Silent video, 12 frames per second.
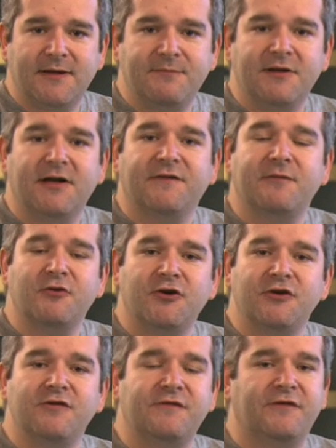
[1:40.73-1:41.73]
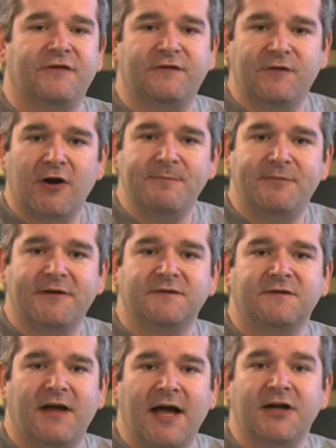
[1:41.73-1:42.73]
because I'm going to use the start
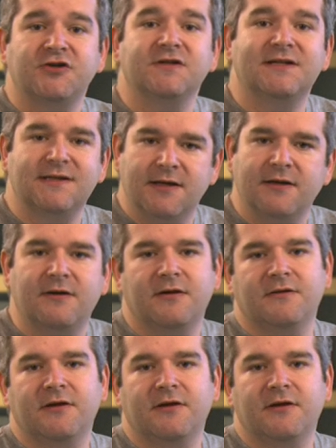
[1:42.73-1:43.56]
button to actually kick,